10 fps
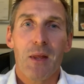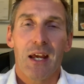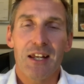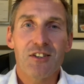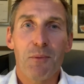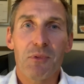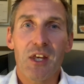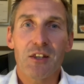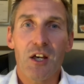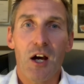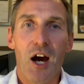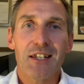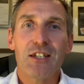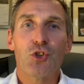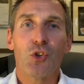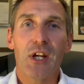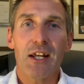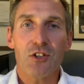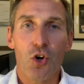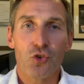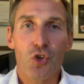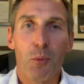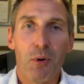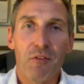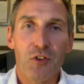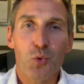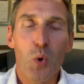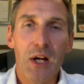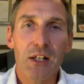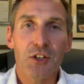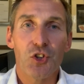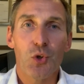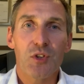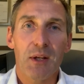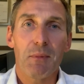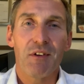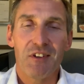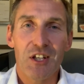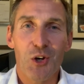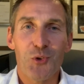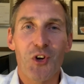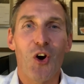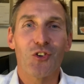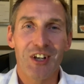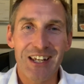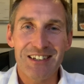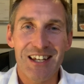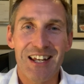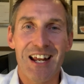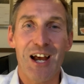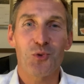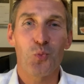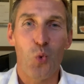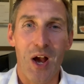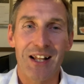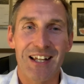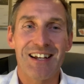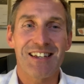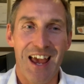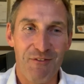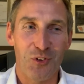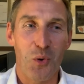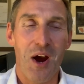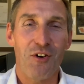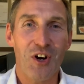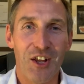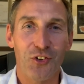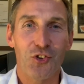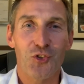it's something that I need to get on top of as well, using my videos on LinkedIn as well as everywhere else.